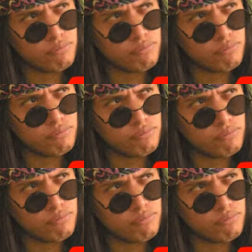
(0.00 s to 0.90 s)

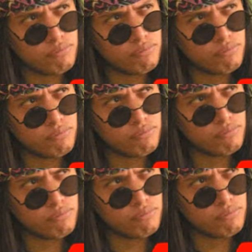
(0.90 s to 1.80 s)

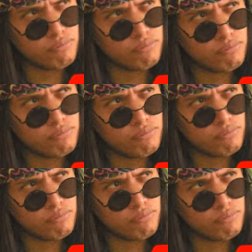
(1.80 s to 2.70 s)

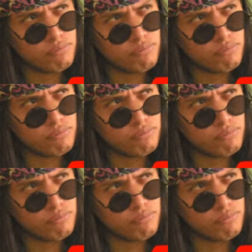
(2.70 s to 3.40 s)
[no speech]